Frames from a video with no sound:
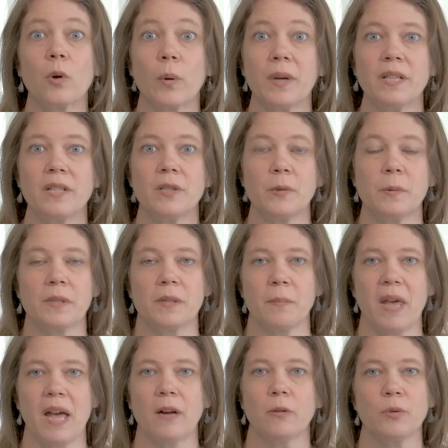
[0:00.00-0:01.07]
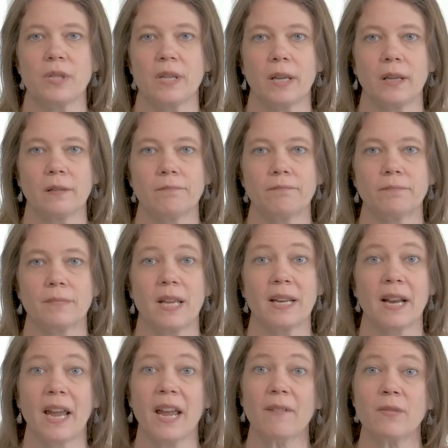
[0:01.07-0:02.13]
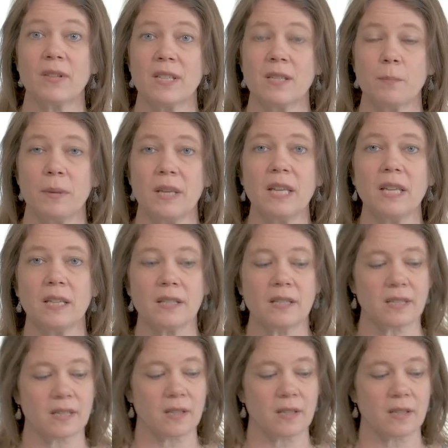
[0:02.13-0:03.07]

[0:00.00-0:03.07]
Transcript: going to do some counting and I have these beads